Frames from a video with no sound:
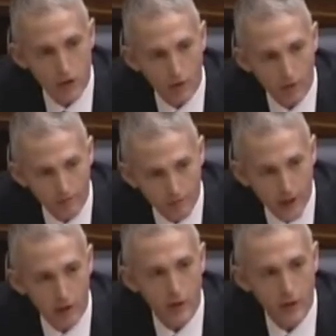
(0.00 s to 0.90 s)
on the
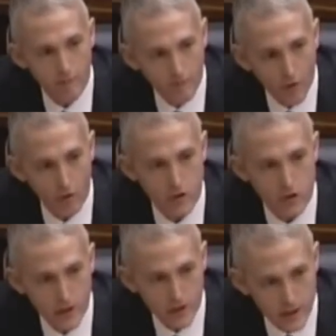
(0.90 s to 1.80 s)
very first
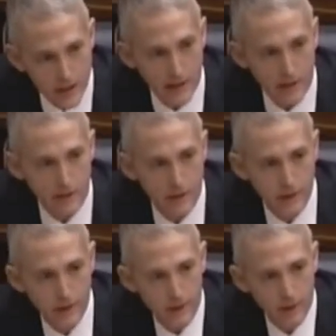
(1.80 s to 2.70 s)
day?
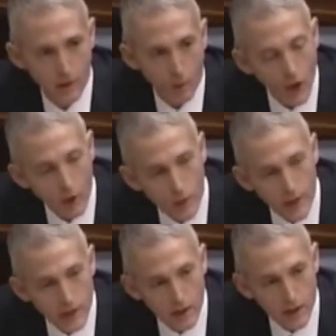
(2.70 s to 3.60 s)
What
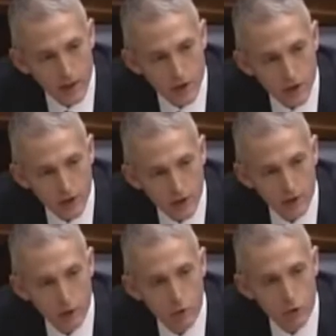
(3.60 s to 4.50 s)
regulation can
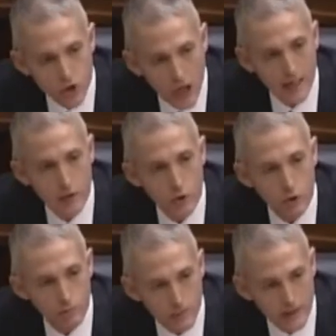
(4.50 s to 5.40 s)
you cite to
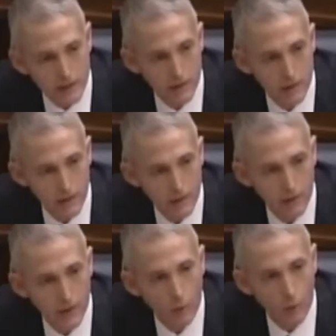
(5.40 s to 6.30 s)
me
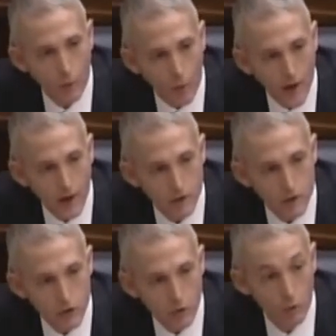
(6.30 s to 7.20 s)
that required
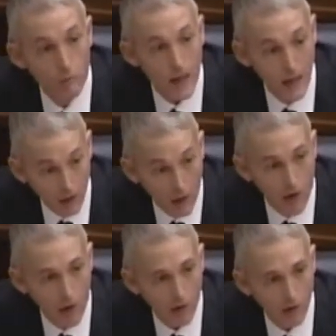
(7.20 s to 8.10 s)
you by
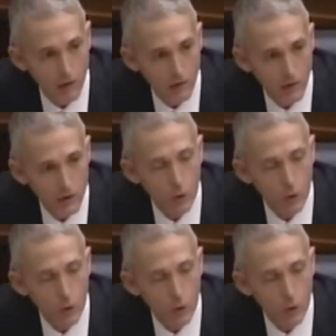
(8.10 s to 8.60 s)
law to